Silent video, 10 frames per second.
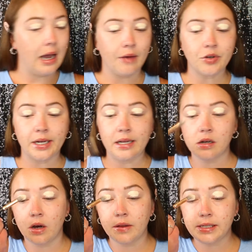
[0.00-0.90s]
After getting
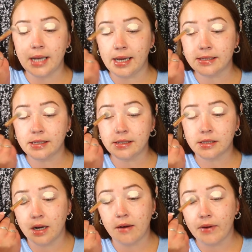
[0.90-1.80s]
all this Essence
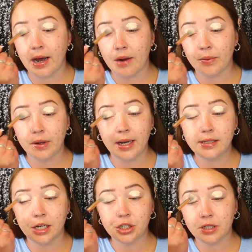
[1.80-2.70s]
stuff, I
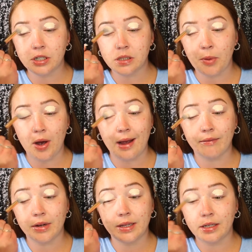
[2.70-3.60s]
realized I should have just bought
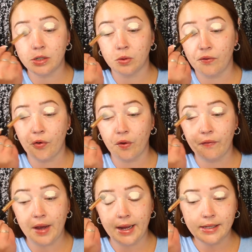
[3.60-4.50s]
everything to do a full
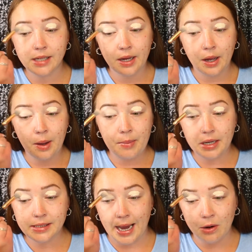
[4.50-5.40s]
face
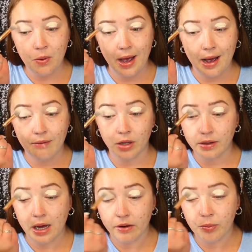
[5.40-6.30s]
because I don't have a
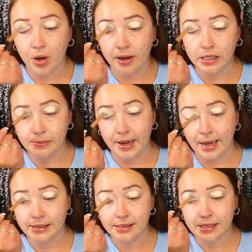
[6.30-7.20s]
lot of products by
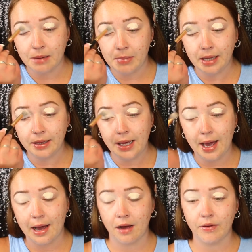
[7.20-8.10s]
Essence. I mainly
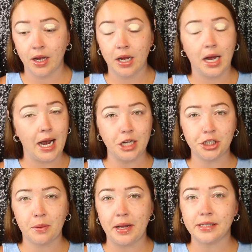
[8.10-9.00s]
have
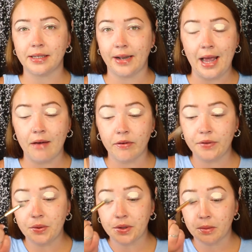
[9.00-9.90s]
eyeshadow palettes and then I have a
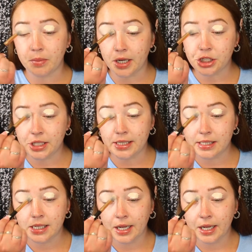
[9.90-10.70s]
few of their blushes.